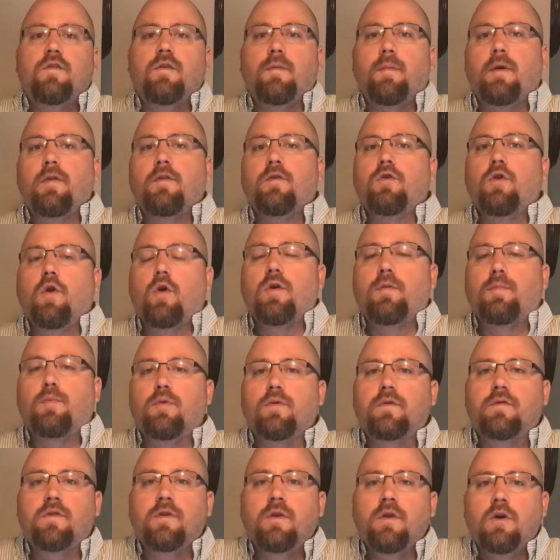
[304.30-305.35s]
Some other
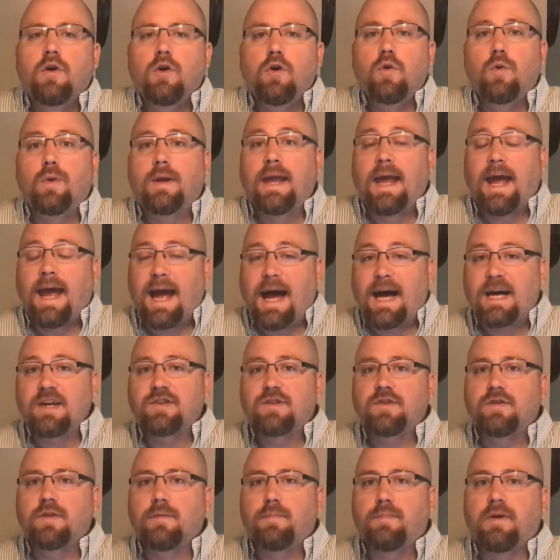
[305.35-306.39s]
notables who
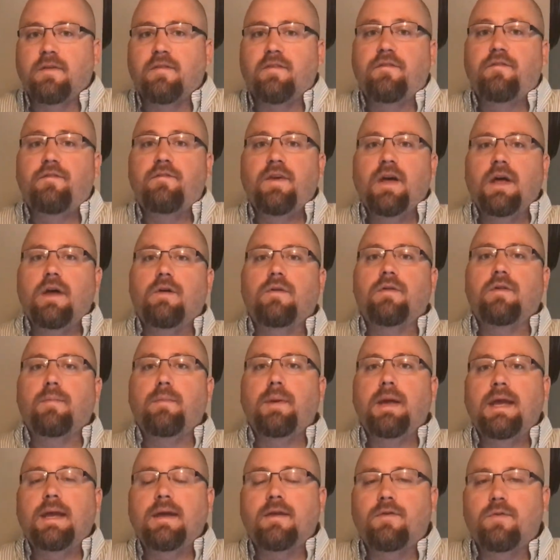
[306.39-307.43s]
cashed but failed to
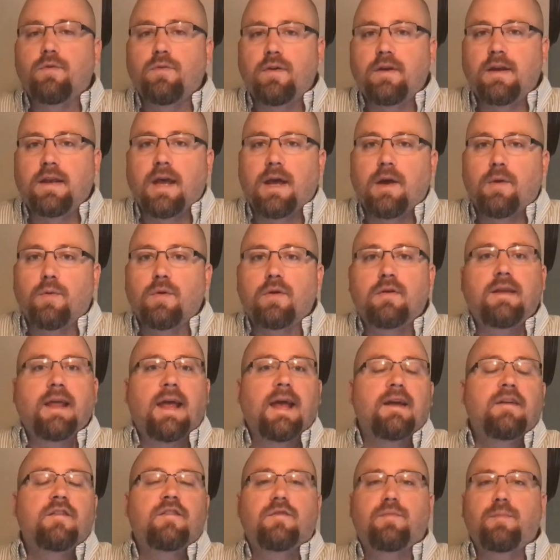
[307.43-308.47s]
make it through the day were
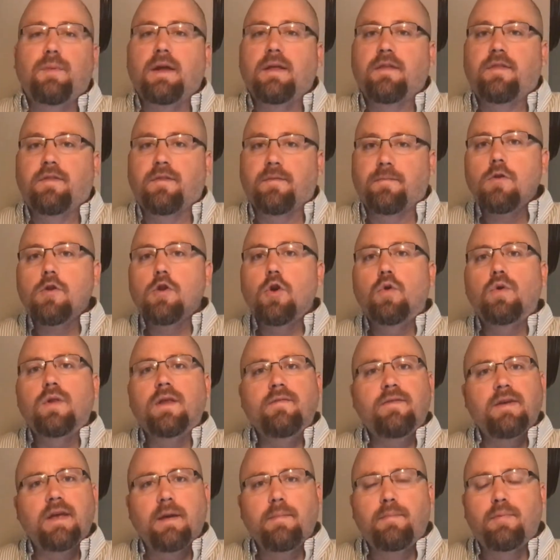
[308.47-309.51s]
Dan Smith,
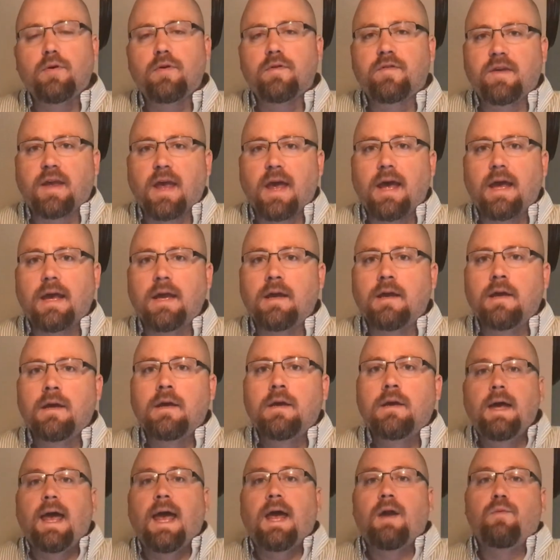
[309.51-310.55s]
Olivier Busquet,
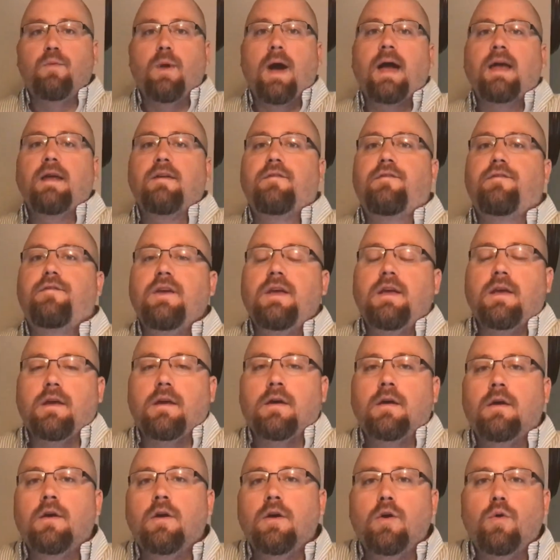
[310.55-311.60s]
and Ryan Fee,
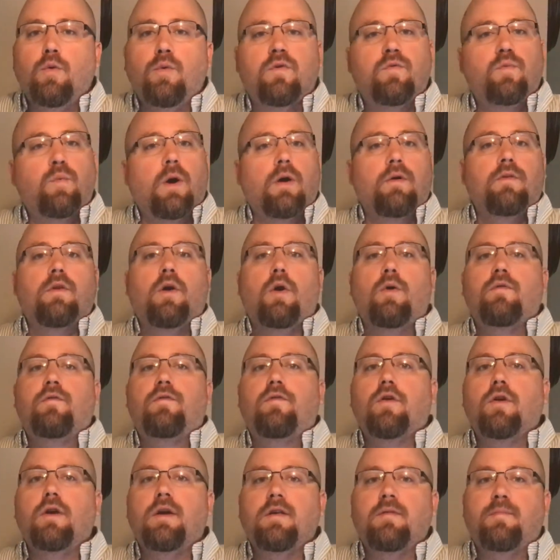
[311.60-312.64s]
who was well known
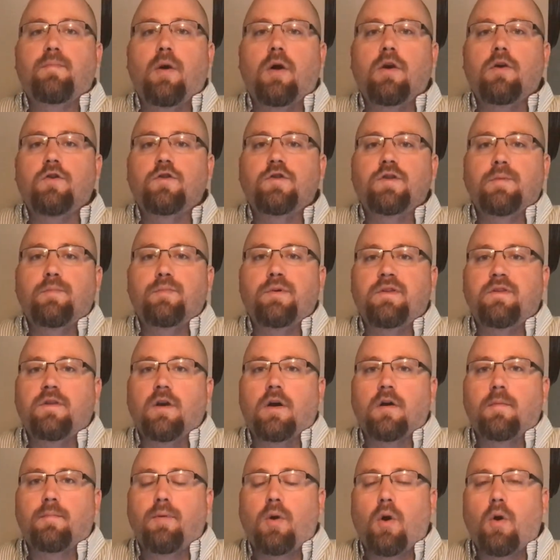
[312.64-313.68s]
for his partnership with
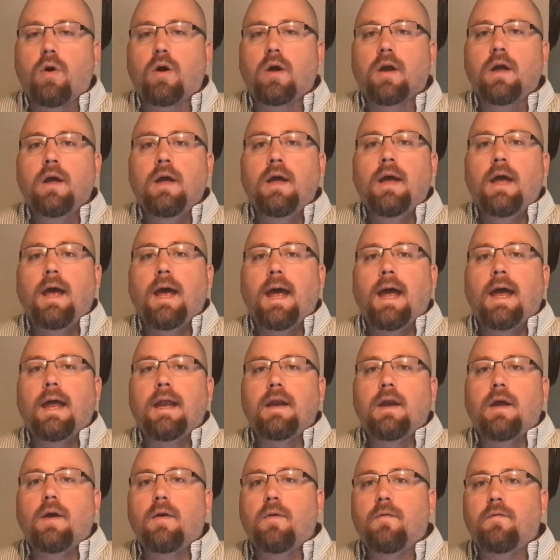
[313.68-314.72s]
Doug Polk
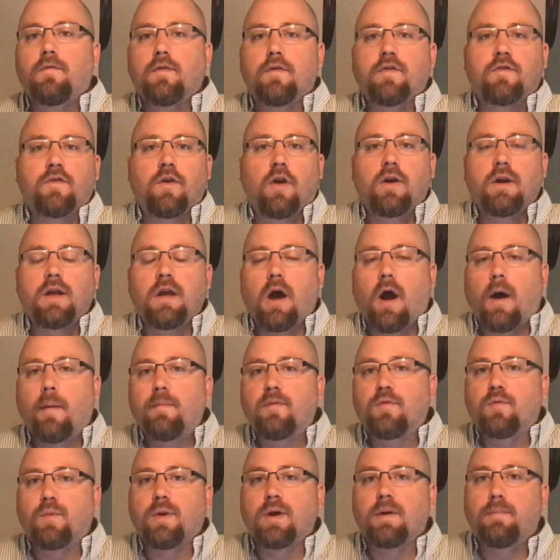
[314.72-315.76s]
and for starting
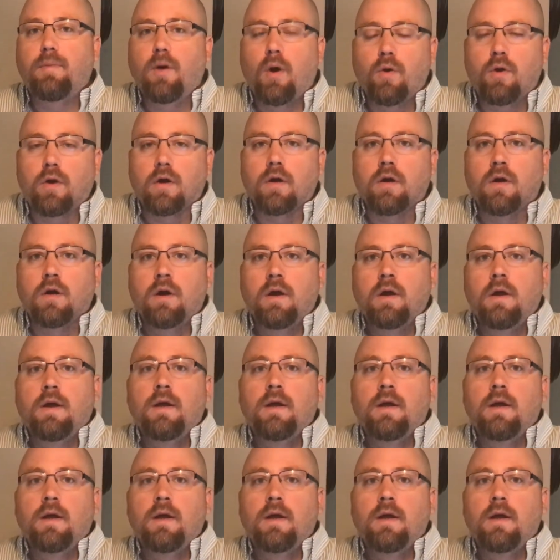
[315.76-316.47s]
Upswing Poker.